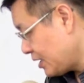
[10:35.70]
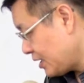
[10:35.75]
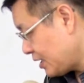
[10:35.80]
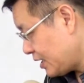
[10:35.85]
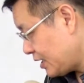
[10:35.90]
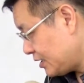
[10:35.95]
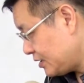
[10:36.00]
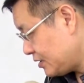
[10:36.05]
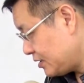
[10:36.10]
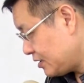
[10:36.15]

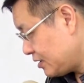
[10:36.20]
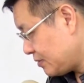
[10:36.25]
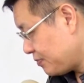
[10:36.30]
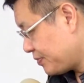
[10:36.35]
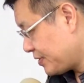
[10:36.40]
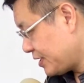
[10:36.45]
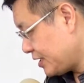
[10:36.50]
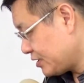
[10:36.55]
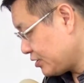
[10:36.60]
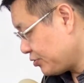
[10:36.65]
And the
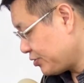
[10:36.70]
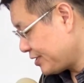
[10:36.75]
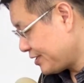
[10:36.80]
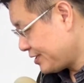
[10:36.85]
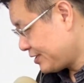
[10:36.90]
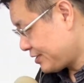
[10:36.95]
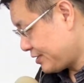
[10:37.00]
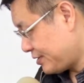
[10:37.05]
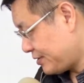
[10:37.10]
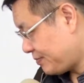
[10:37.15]

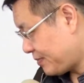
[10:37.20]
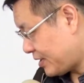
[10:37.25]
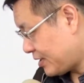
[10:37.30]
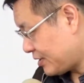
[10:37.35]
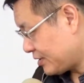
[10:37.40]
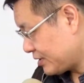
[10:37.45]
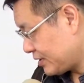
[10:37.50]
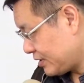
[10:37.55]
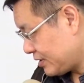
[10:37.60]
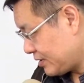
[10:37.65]
piezoresistor
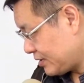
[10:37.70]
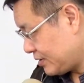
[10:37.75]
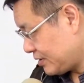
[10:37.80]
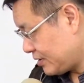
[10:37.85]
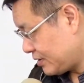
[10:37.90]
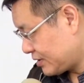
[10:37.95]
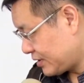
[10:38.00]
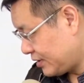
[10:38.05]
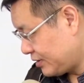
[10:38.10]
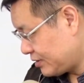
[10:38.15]
part,
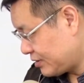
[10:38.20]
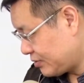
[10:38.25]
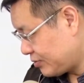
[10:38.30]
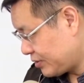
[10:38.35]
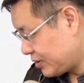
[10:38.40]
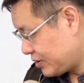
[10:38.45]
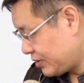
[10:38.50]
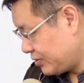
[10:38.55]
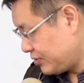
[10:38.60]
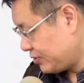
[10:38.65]
the sensor
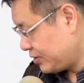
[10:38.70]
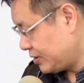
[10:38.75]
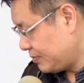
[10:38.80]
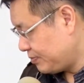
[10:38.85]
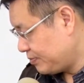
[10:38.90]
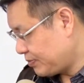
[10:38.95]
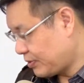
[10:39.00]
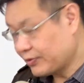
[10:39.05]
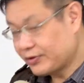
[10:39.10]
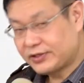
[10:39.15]
we're
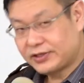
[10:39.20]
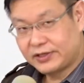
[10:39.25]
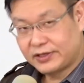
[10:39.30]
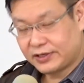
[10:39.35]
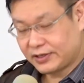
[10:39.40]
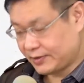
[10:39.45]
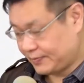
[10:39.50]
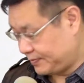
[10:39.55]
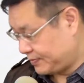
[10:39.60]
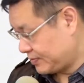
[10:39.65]
using
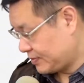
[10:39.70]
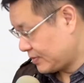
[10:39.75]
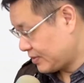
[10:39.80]
polysilicon.